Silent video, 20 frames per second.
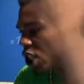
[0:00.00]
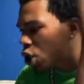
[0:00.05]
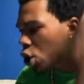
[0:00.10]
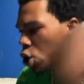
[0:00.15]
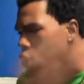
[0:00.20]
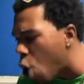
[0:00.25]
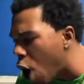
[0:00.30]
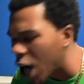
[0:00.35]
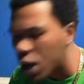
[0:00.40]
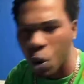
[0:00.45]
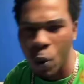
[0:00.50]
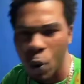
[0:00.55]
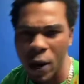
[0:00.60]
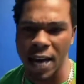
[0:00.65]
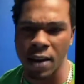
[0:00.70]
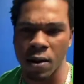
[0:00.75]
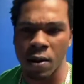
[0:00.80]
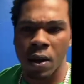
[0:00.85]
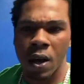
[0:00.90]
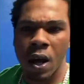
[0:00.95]
Snow
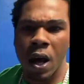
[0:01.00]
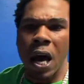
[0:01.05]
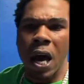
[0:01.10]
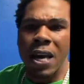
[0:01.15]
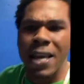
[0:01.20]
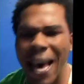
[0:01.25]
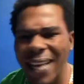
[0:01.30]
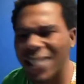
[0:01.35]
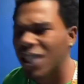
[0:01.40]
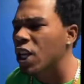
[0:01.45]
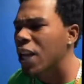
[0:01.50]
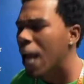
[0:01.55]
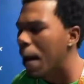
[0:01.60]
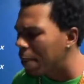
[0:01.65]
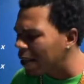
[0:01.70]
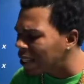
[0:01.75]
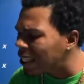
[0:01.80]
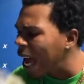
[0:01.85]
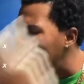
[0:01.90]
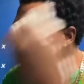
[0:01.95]
Queen. Yesterday me
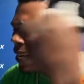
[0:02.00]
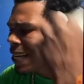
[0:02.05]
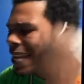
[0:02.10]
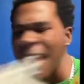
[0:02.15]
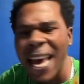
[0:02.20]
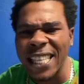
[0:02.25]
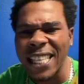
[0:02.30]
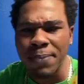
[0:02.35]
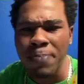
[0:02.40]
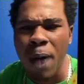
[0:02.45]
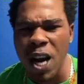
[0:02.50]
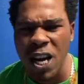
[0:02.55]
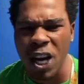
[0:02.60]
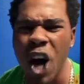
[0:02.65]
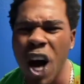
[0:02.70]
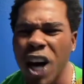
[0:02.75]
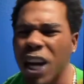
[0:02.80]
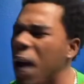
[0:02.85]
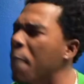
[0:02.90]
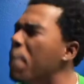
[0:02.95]
send these money go
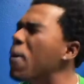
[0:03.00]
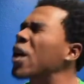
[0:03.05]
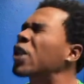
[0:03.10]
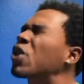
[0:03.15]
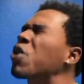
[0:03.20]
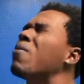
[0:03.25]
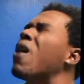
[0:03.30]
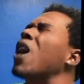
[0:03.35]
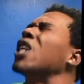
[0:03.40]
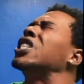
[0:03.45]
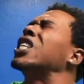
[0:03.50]
give Brit too much